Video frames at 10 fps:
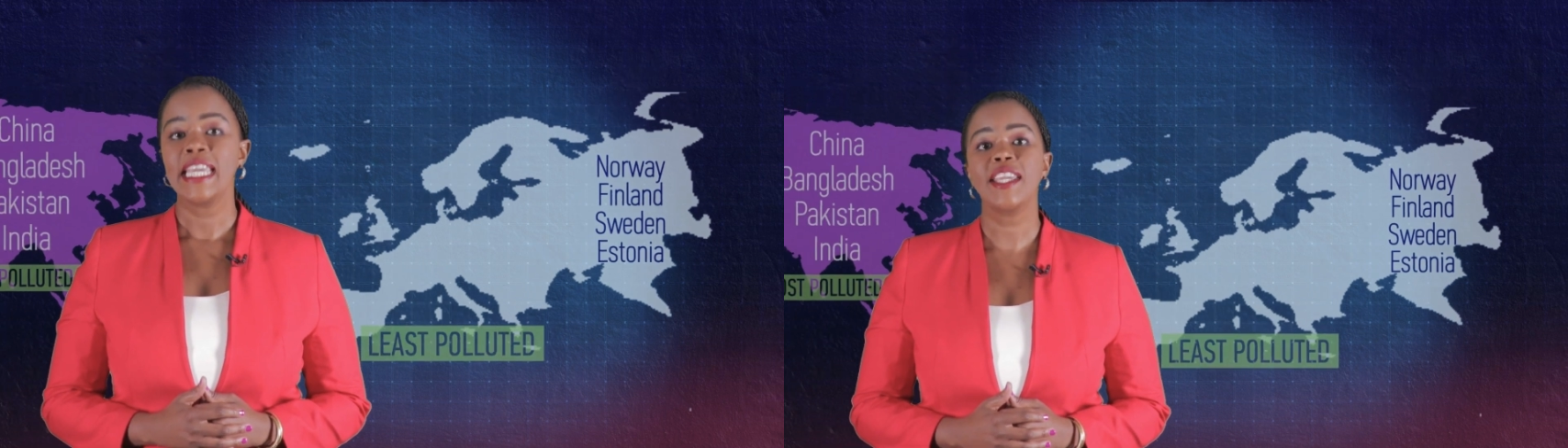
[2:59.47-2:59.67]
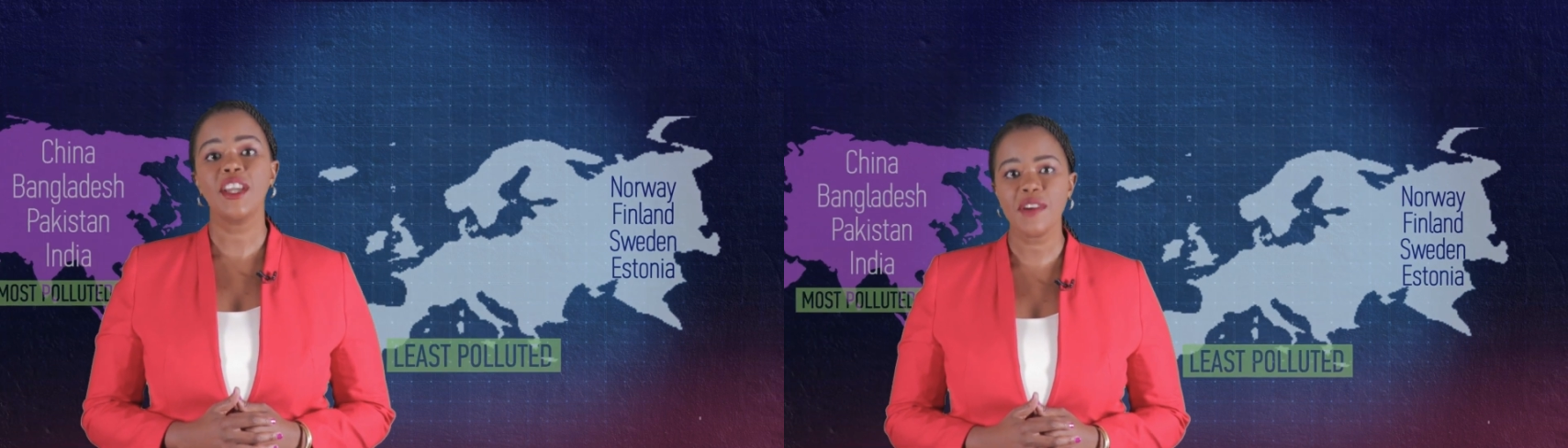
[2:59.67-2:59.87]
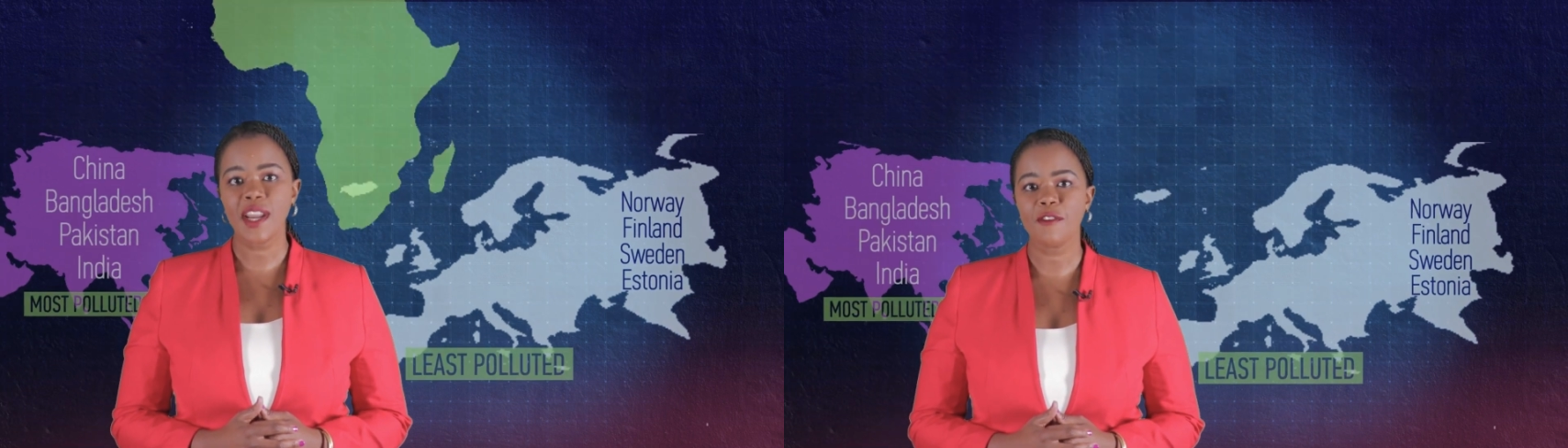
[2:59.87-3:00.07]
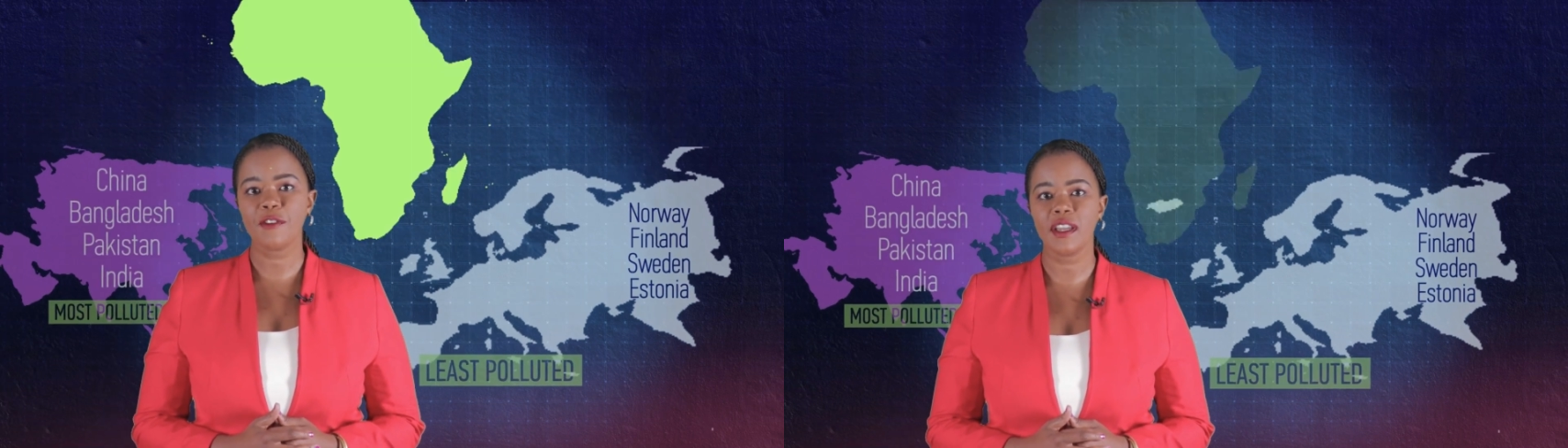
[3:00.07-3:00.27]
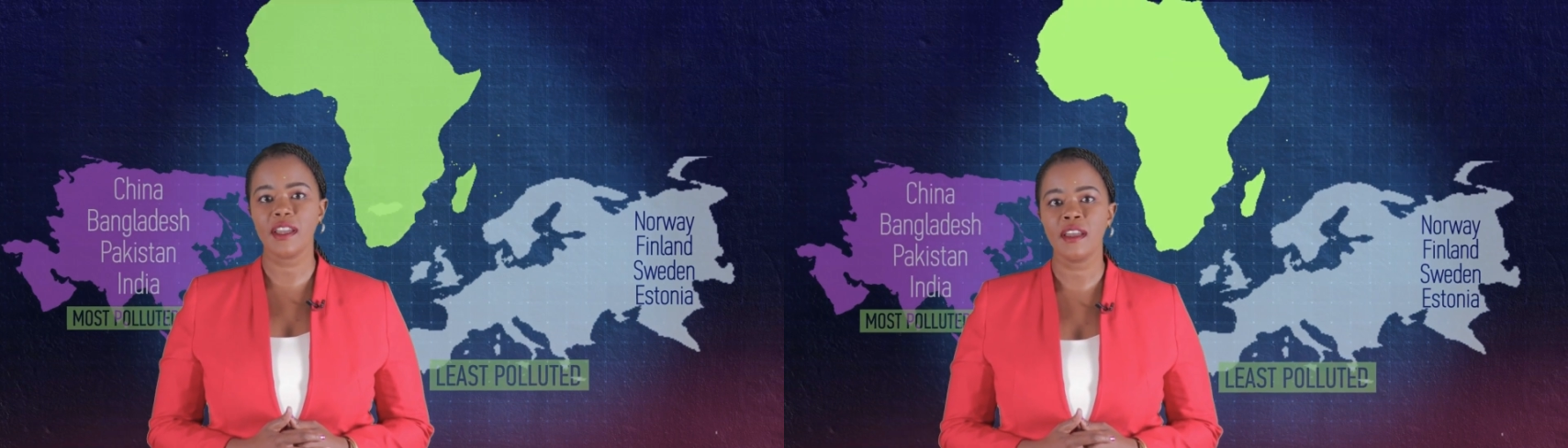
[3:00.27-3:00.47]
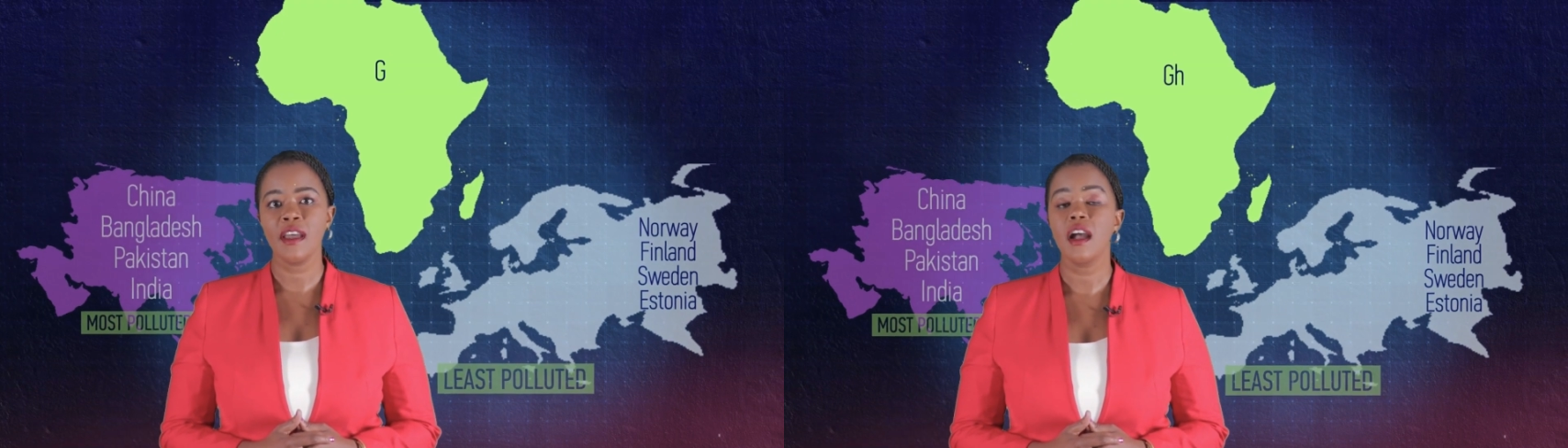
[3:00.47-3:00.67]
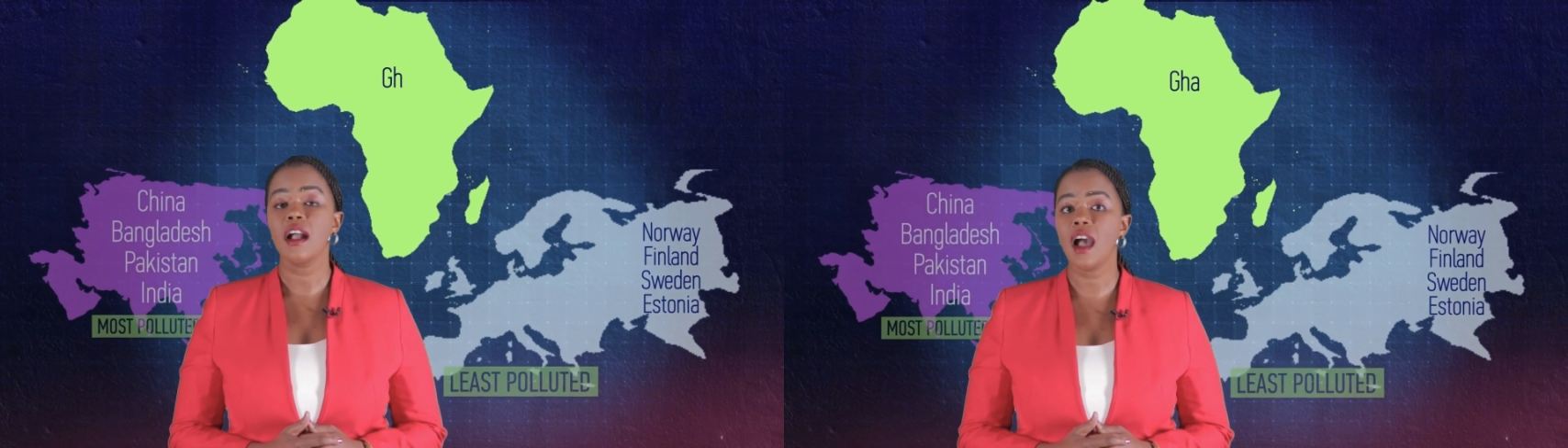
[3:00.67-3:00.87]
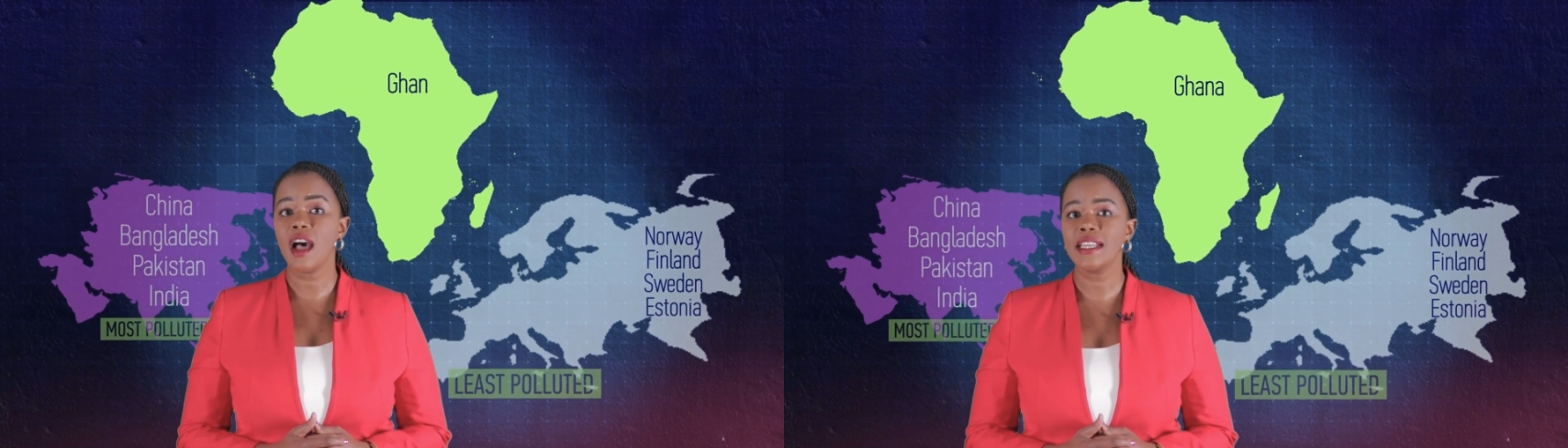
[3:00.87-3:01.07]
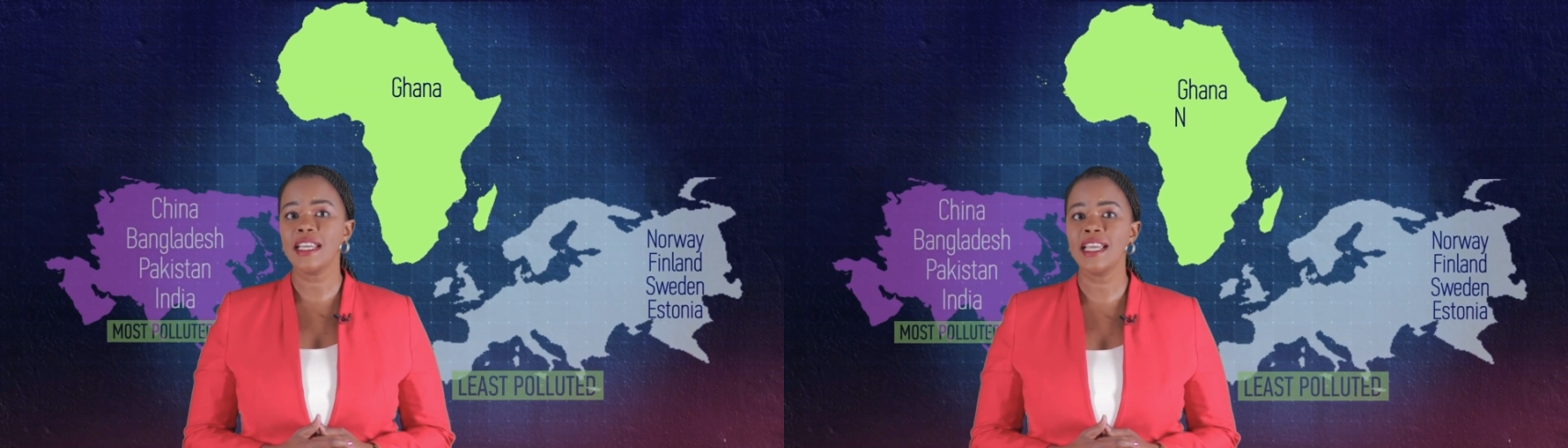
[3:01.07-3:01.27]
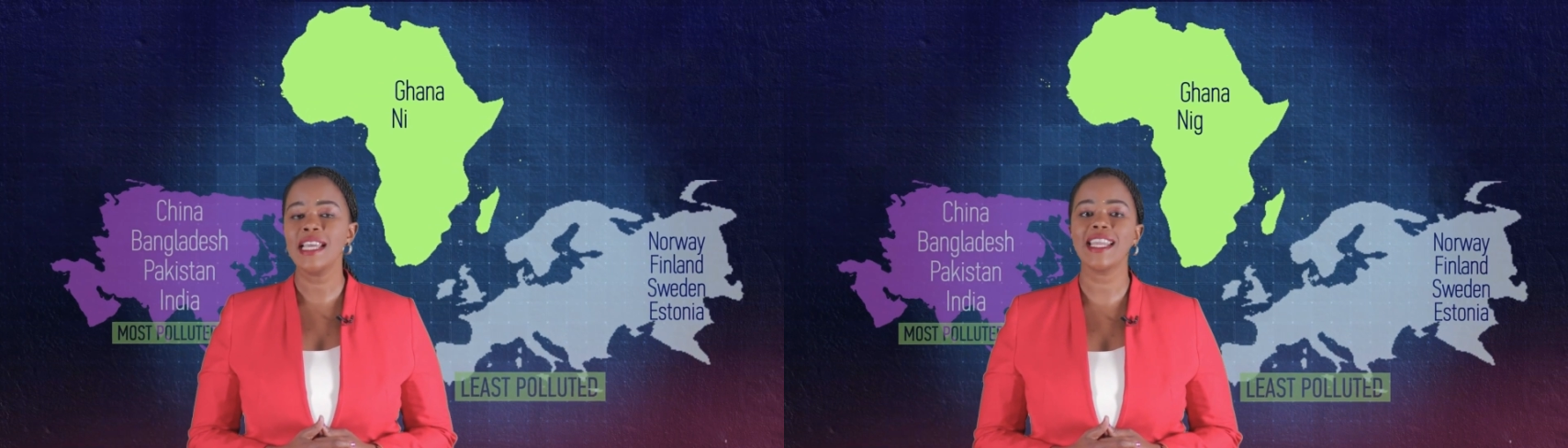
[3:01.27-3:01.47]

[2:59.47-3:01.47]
Here in Africa, Ghana,